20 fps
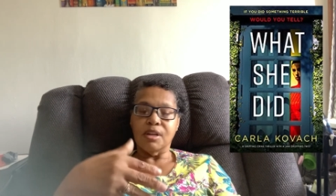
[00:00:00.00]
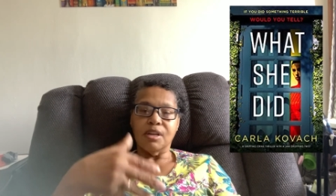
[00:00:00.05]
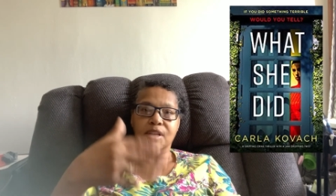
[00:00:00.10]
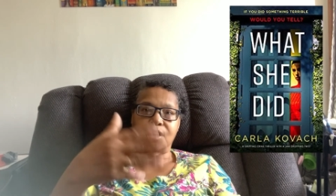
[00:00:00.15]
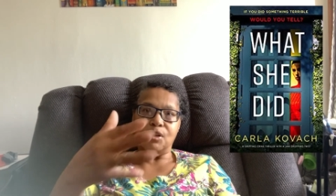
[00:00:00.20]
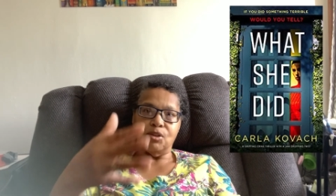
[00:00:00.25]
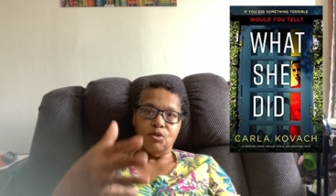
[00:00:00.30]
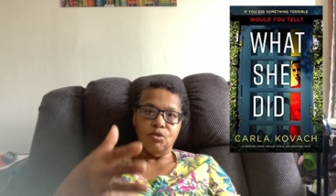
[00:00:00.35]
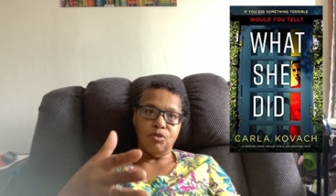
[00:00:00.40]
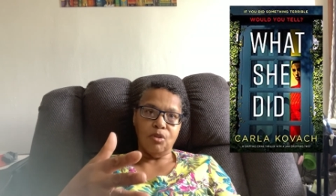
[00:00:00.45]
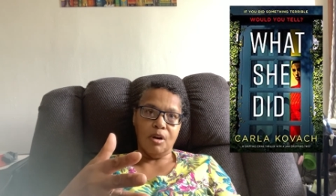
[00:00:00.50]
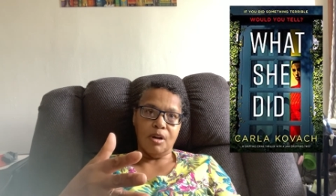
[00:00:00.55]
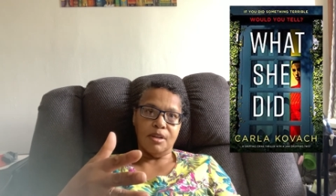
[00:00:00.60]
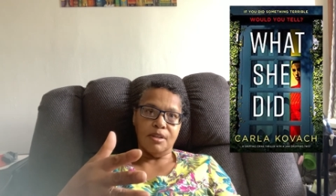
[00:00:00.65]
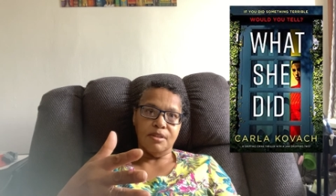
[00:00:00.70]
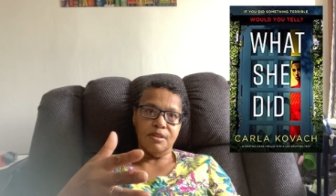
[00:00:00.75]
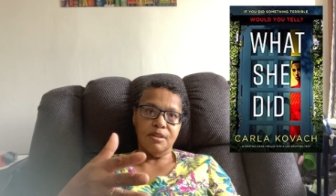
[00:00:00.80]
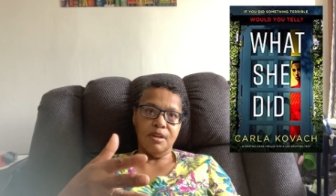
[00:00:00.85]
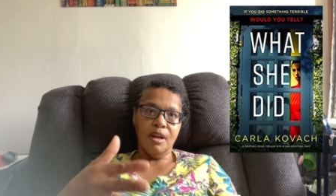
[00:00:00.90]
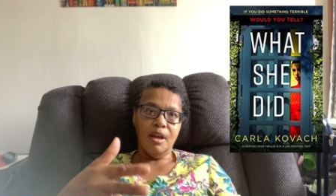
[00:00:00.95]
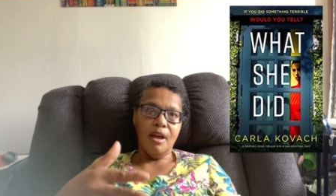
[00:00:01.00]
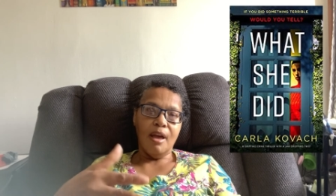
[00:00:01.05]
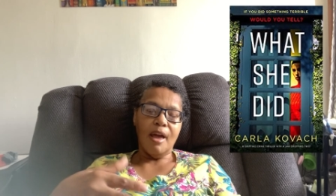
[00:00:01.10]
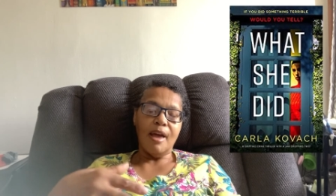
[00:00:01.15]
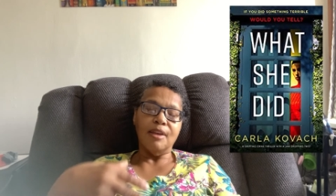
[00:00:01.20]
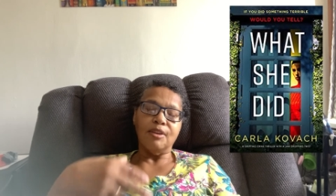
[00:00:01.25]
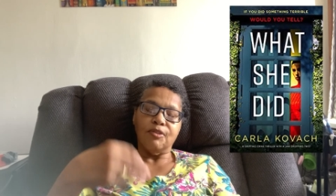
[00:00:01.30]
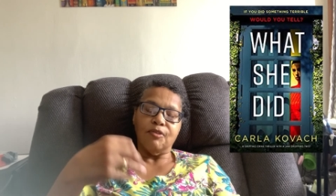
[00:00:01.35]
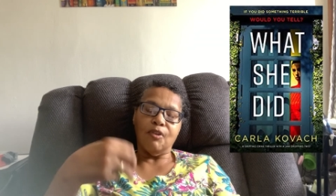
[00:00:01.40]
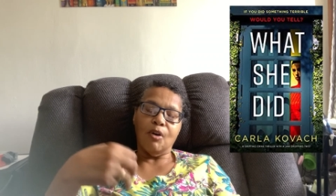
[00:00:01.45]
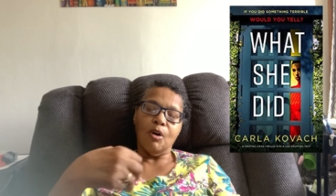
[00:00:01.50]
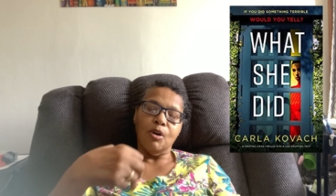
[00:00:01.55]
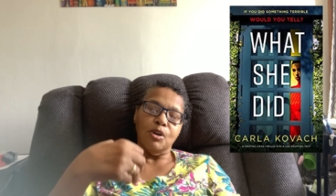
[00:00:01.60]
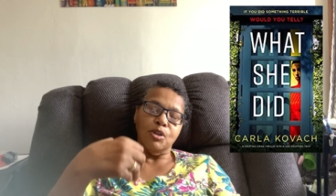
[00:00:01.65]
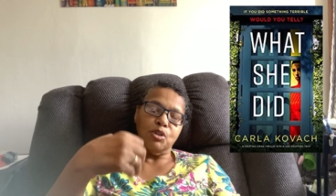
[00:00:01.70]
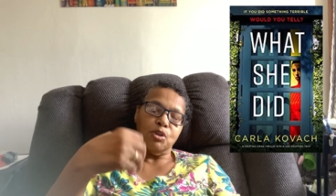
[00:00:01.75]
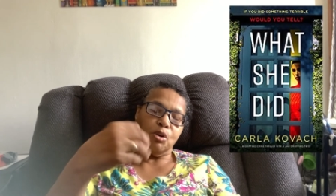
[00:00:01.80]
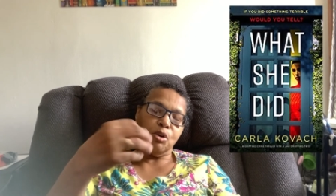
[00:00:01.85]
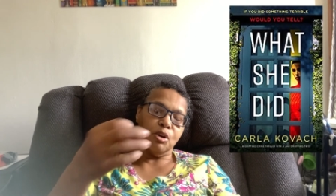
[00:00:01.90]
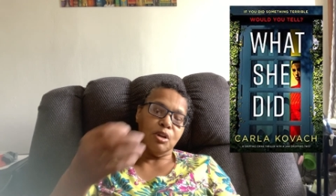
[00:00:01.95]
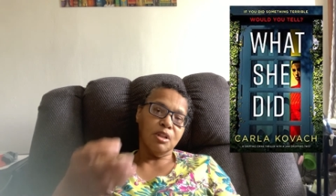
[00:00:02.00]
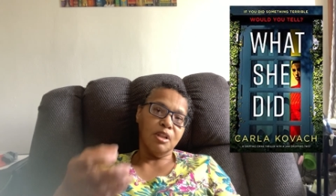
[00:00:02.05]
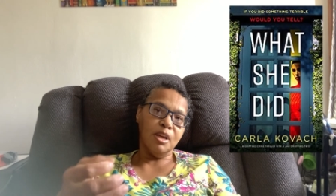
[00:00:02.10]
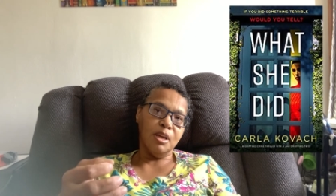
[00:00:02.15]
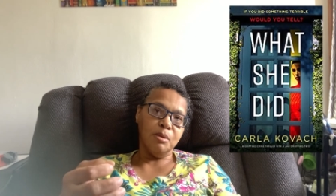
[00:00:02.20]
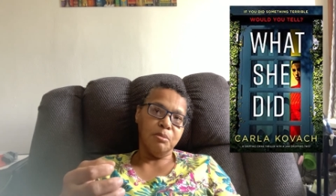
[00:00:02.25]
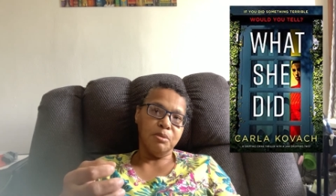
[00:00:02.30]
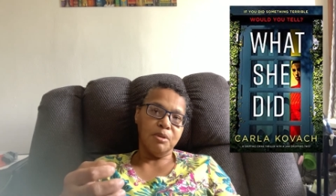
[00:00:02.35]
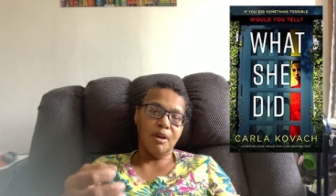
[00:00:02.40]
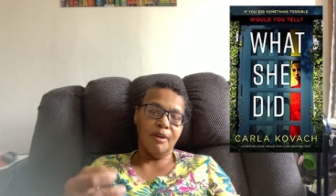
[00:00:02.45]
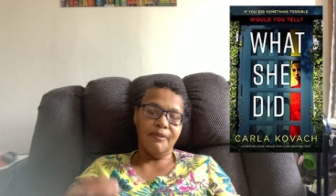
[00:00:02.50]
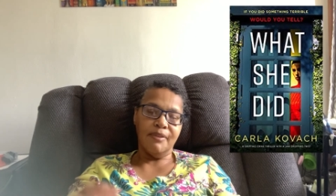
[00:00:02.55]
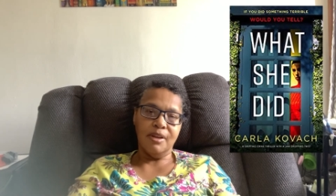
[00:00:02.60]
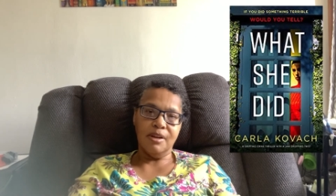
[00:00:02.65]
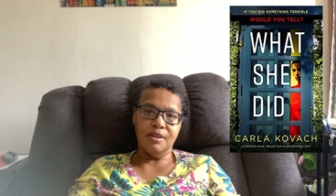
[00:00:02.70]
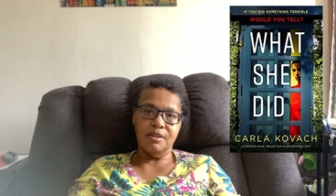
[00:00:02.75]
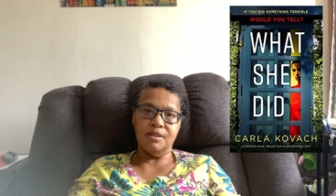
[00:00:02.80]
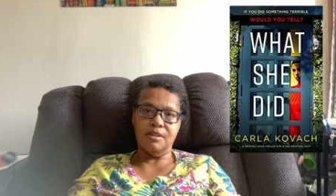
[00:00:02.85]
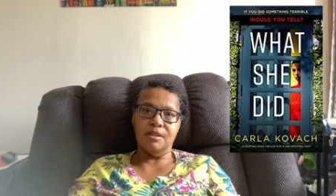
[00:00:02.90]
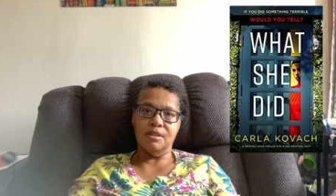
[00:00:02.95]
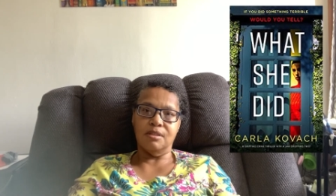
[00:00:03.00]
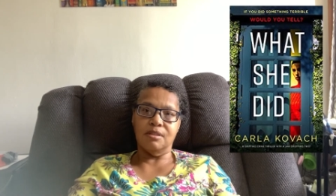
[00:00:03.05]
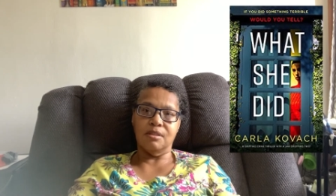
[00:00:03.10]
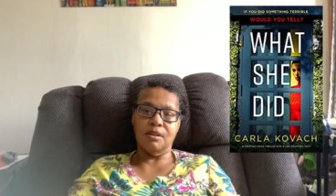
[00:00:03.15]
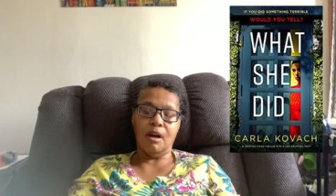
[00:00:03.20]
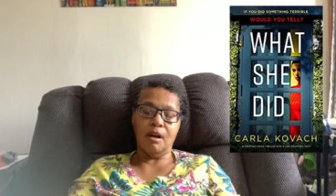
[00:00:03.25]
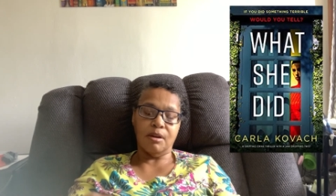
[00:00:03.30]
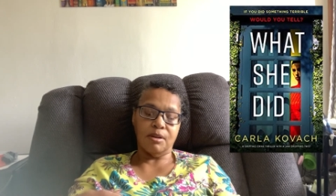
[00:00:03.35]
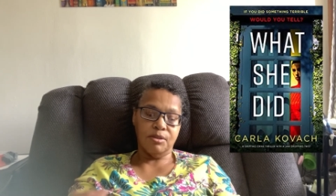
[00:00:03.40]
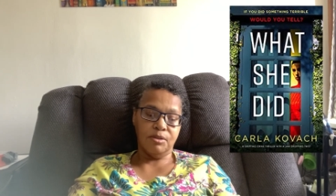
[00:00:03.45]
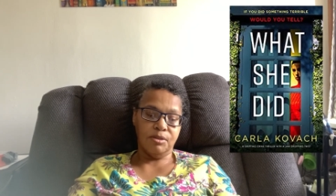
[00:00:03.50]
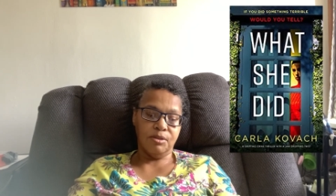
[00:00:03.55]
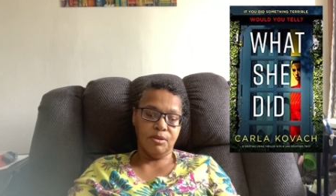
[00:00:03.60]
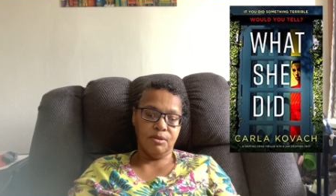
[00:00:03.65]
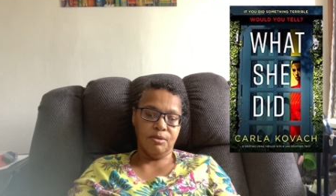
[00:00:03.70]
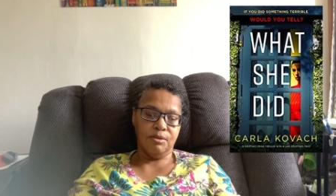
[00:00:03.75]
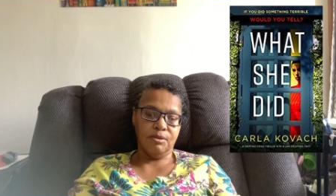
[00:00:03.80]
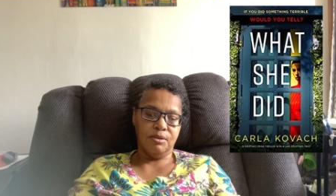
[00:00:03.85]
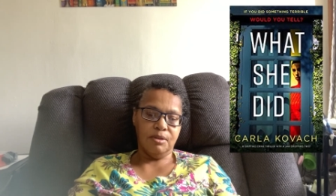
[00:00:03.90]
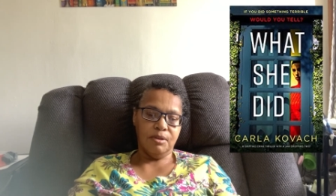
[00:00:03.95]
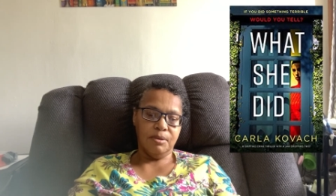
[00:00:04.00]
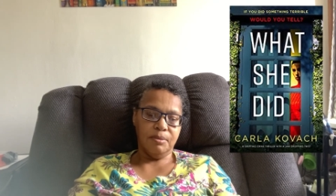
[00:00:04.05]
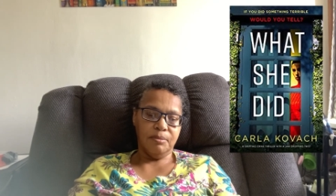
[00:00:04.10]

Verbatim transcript: can trust as far as her claims of innocence are concerned?